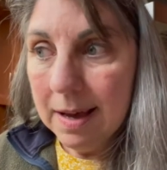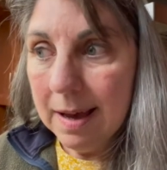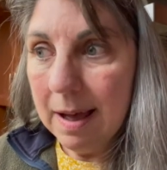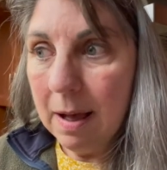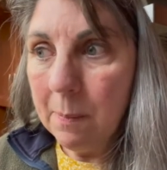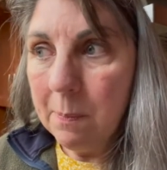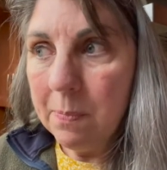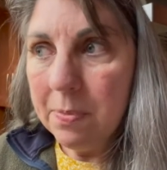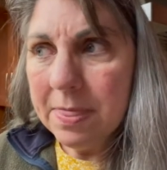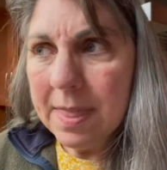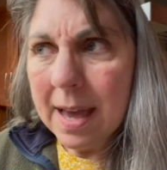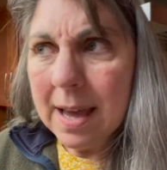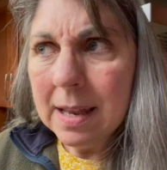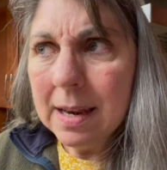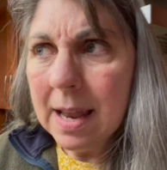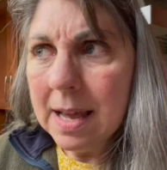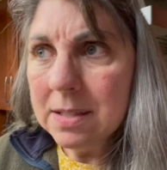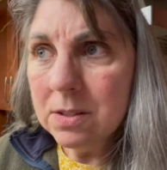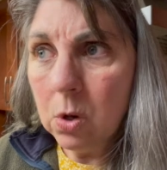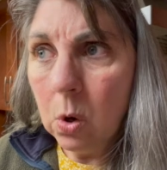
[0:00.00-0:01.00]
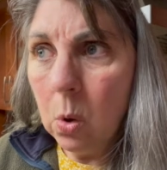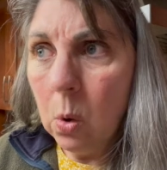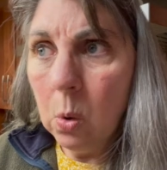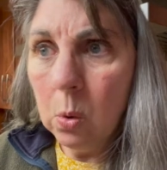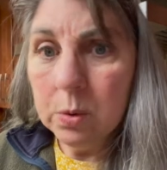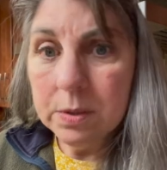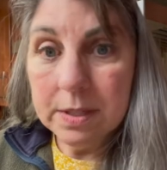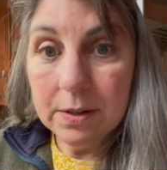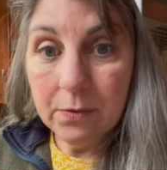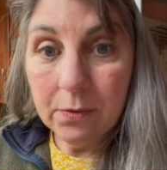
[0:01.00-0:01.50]
Um, that has a
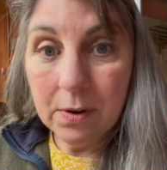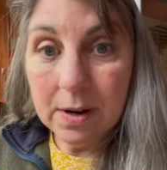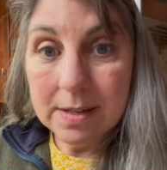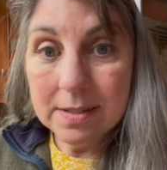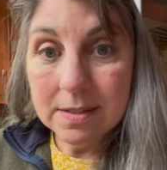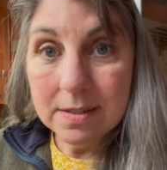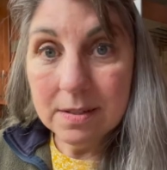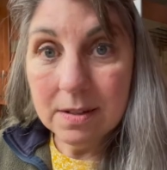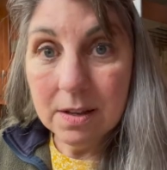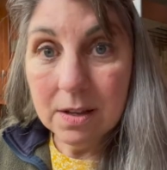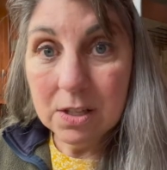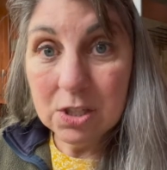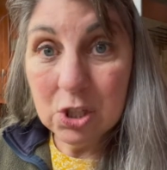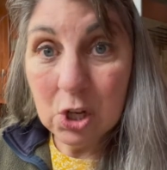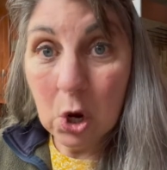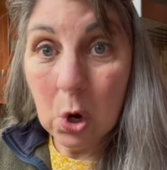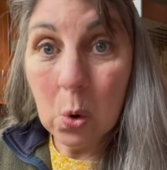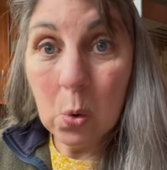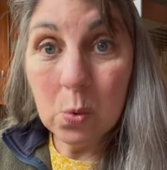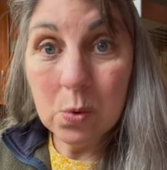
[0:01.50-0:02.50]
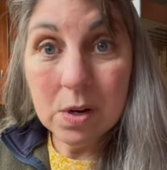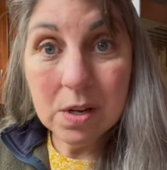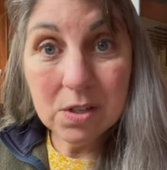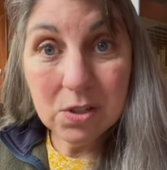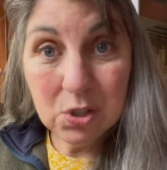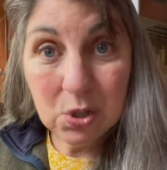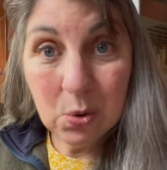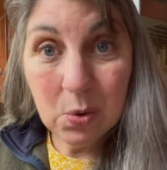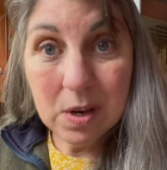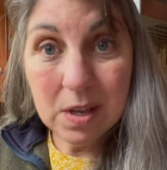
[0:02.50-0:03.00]
whole different tone
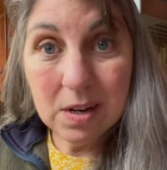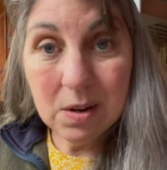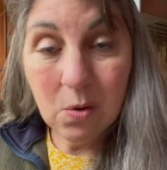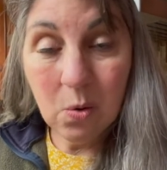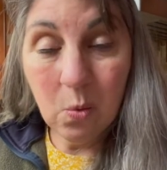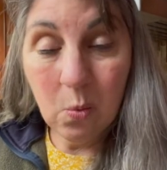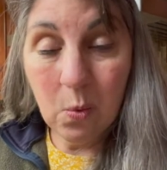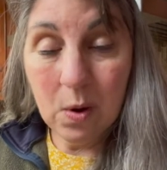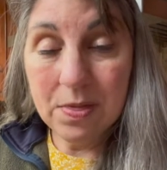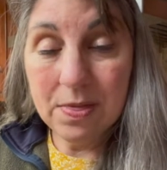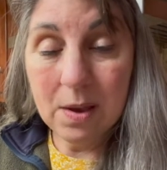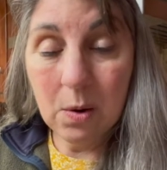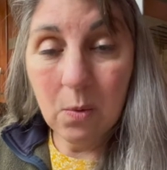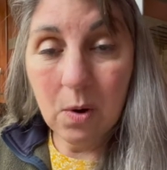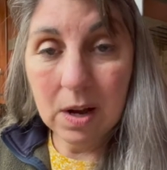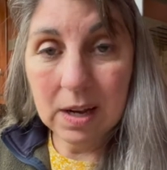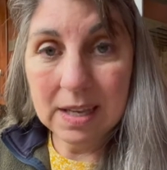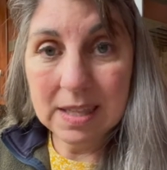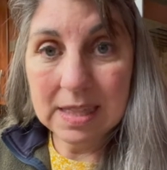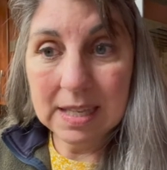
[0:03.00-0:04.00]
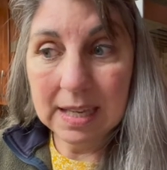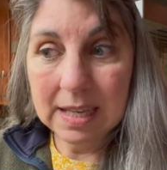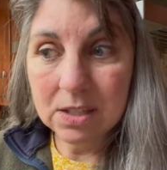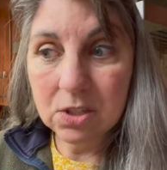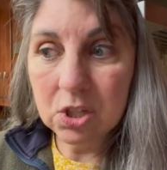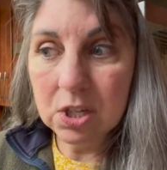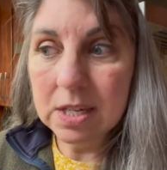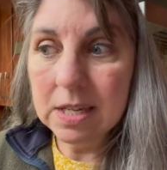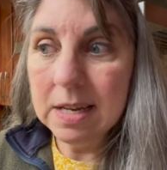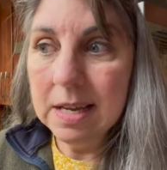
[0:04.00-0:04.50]
to it when they walk in the
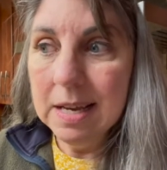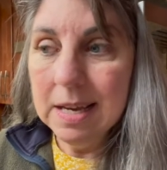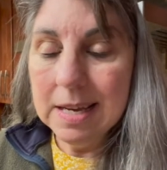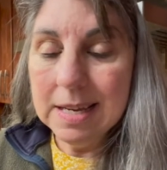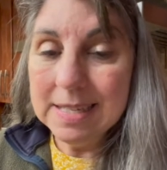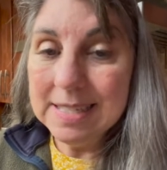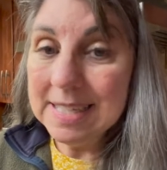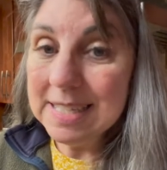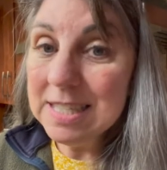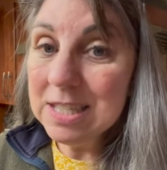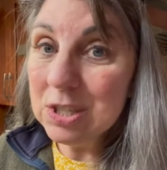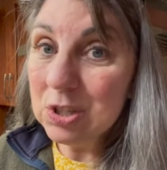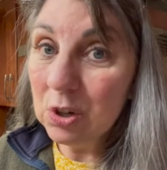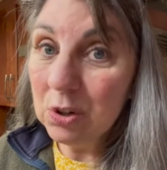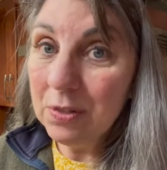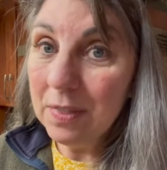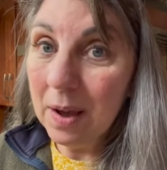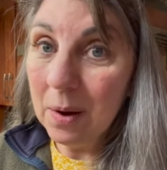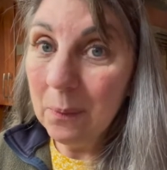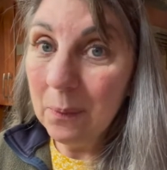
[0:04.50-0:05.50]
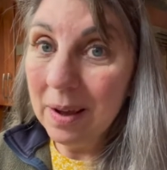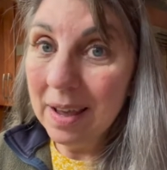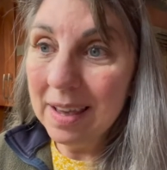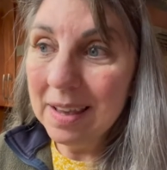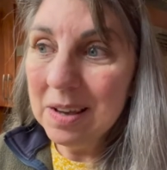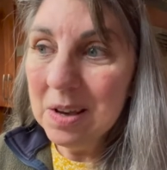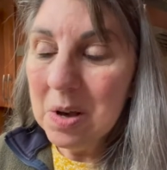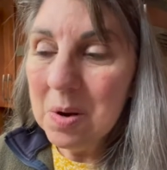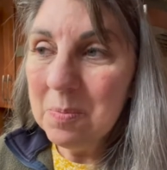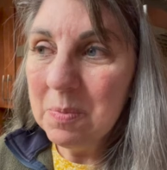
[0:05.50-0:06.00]
kitchen. Didn't start that
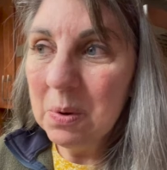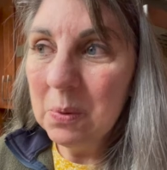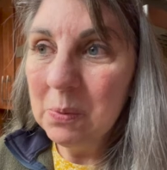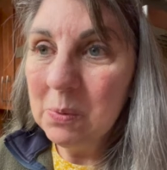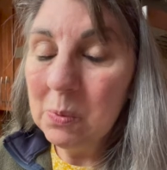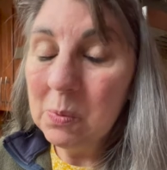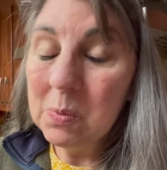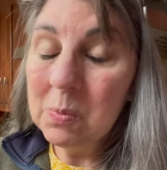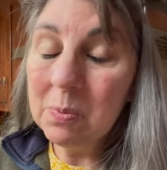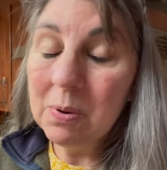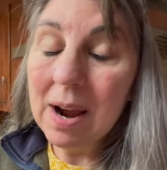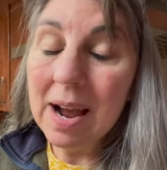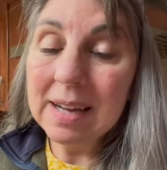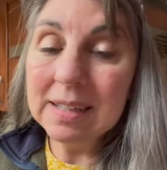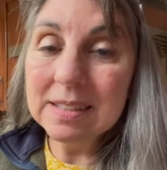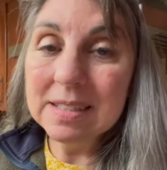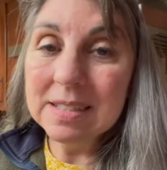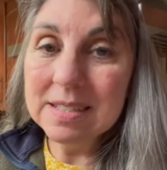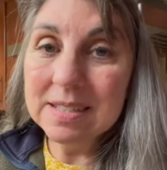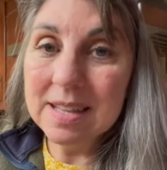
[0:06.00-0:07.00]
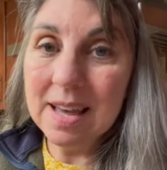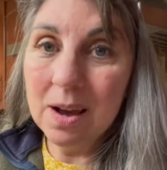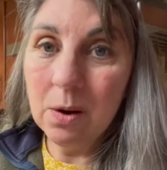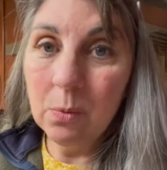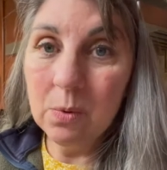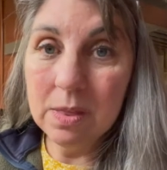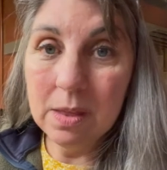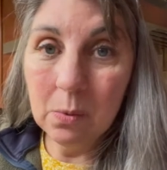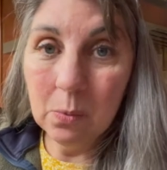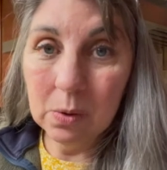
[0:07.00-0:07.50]
way, but we would practice that
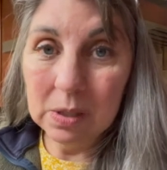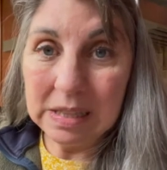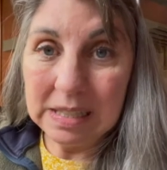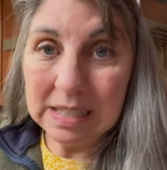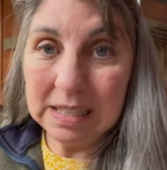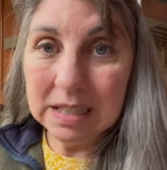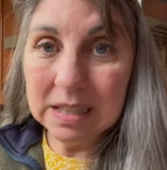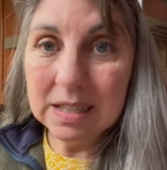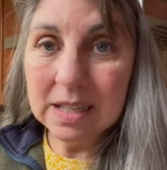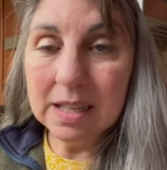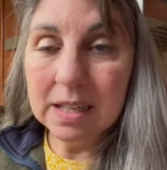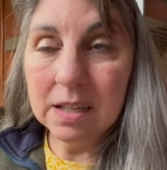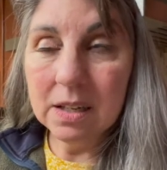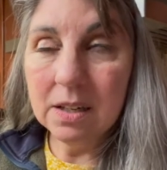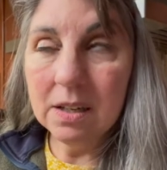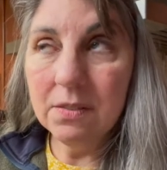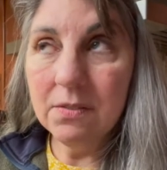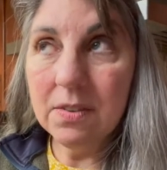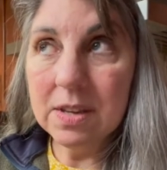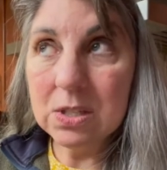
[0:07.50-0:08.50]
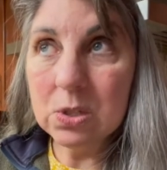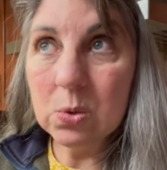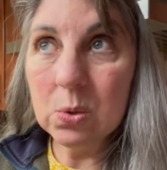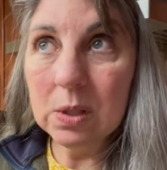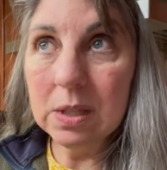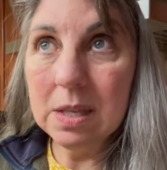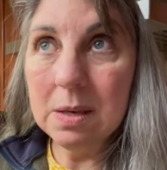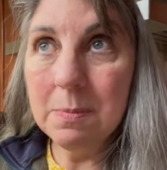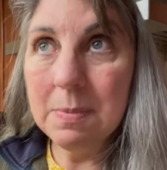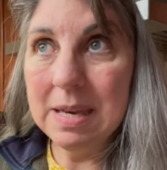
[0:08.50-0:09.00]
when they were little and it
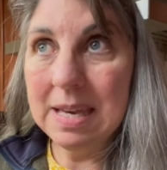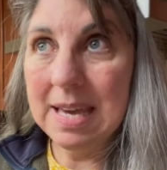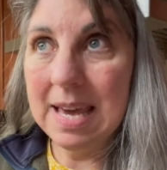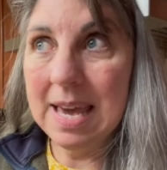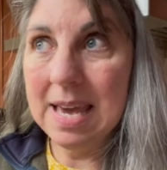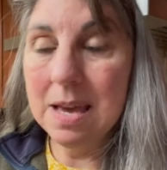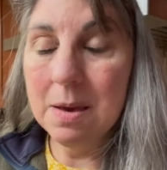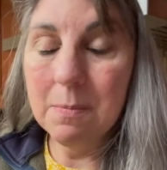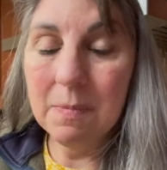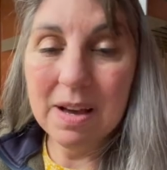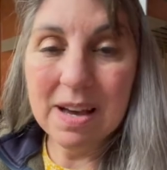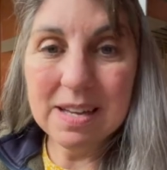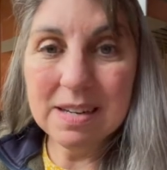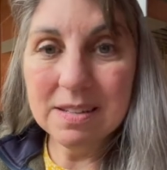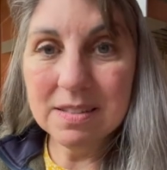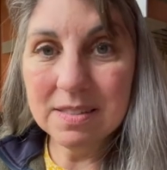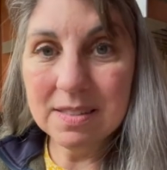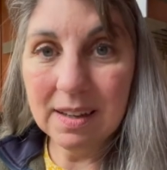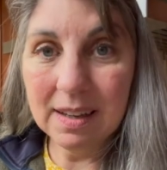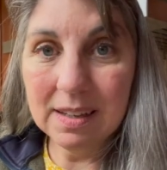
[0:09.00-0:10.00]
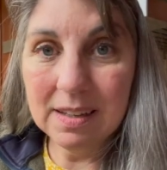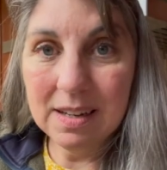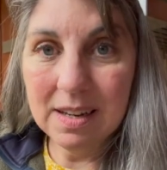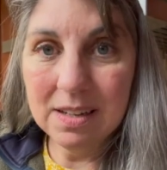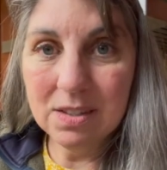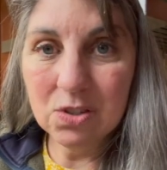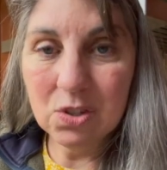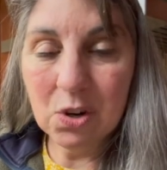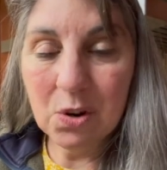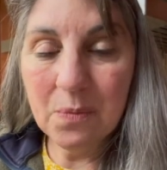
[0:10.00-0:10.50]
eventually became kind of second
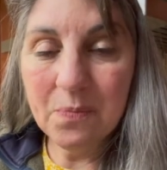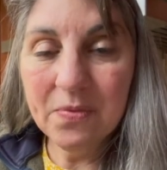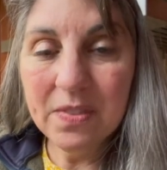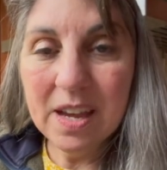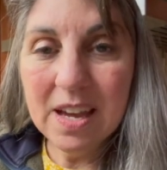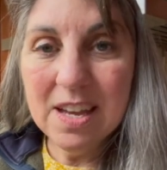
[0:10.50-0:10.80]
nature.